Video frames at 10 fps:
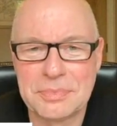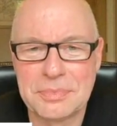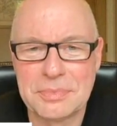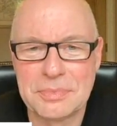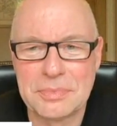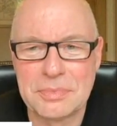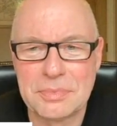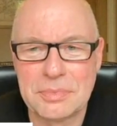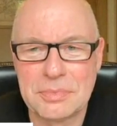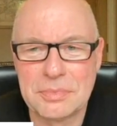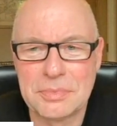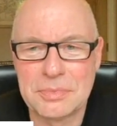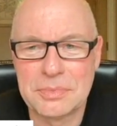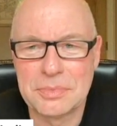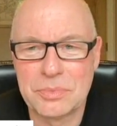
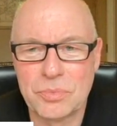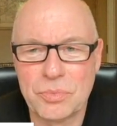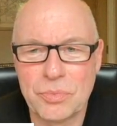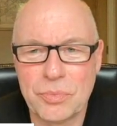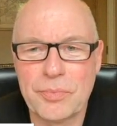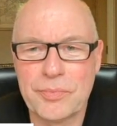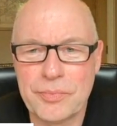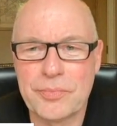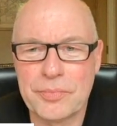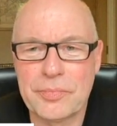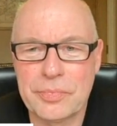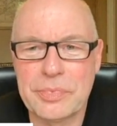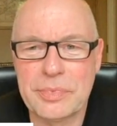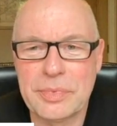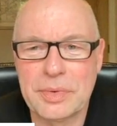
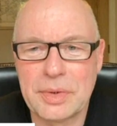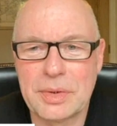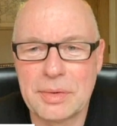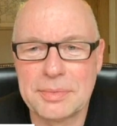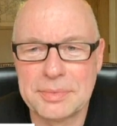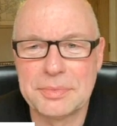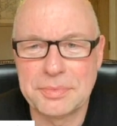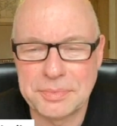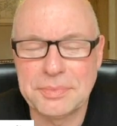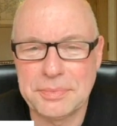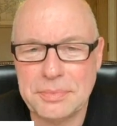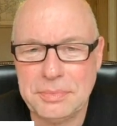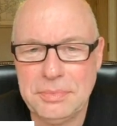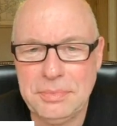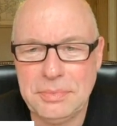
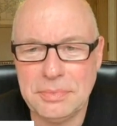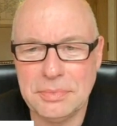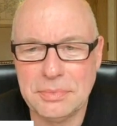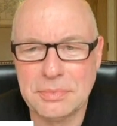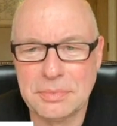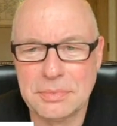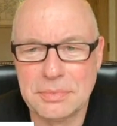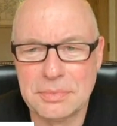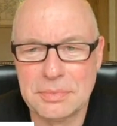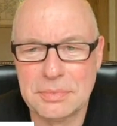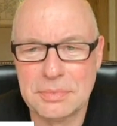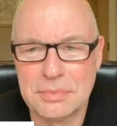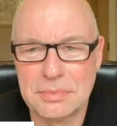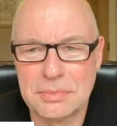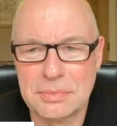
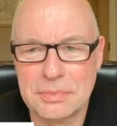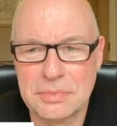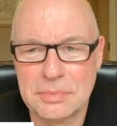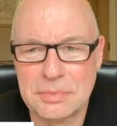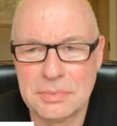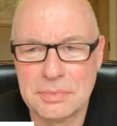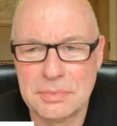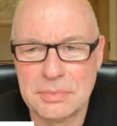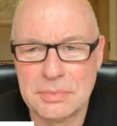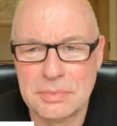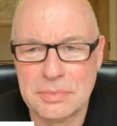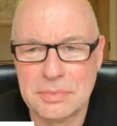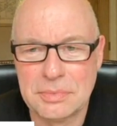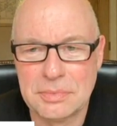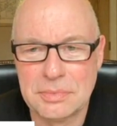
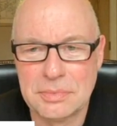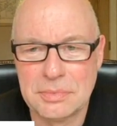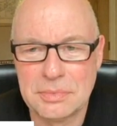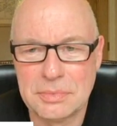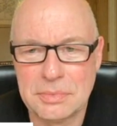No words are spoken by the person on screen.